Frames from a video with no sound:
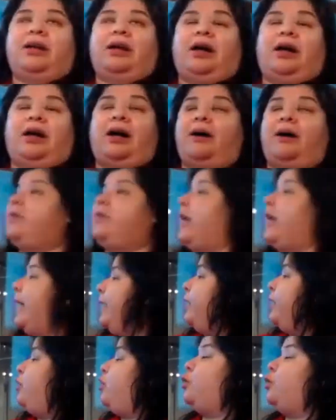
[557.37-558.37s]

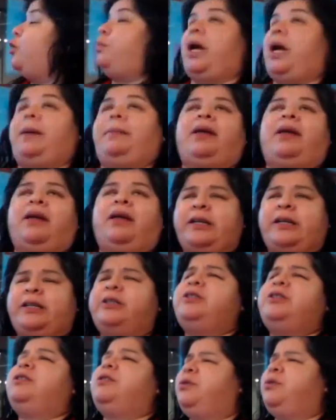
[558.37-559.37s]
that you probably
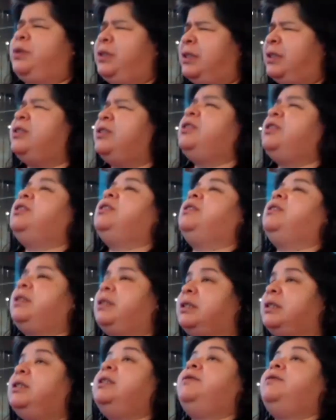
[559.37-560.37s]

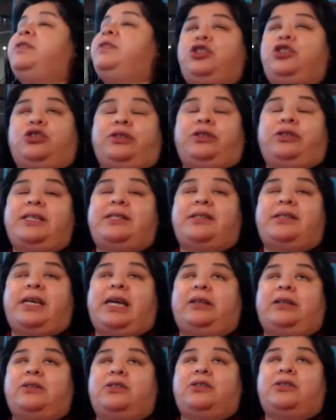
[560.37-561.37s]
visually see
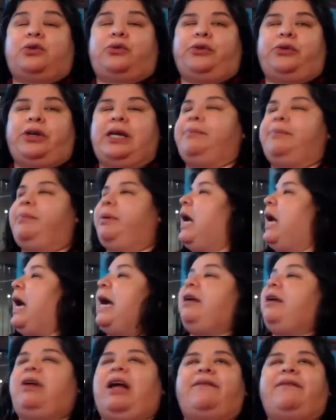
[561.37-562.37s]
on the screen, but
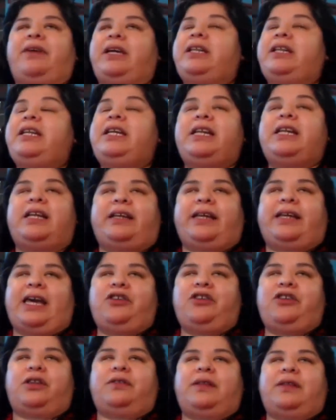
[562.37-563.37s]
I don't have any
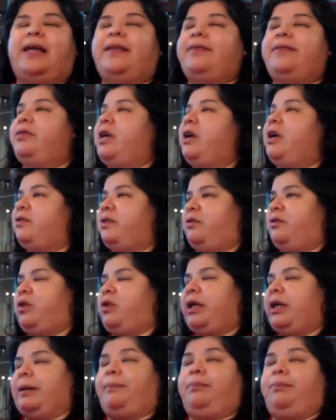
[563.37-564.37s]
indication that there's
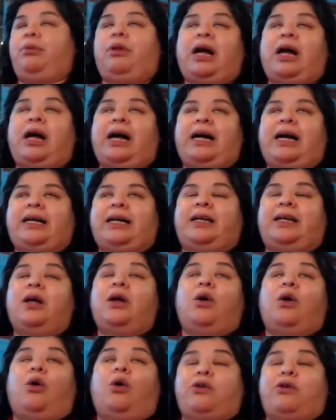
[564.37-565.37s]
like a block
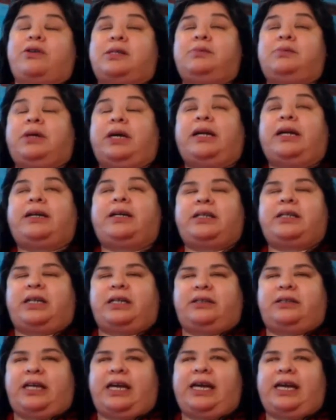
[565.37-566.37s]
or some kind of
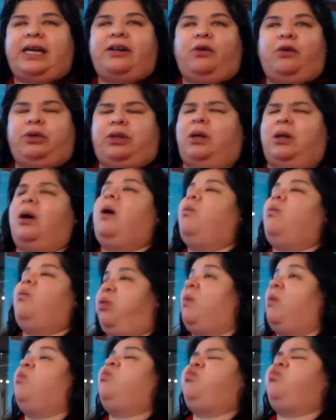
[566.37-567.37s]
container with a
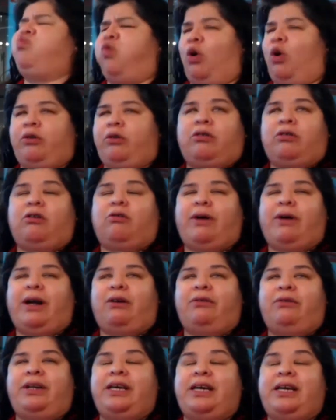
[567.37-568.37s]
border
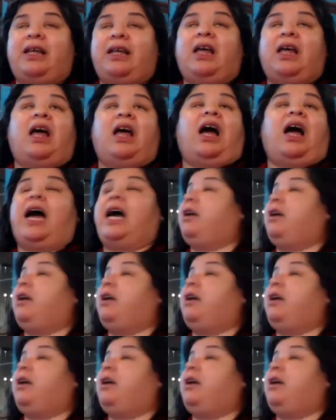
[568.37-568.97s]
around it. I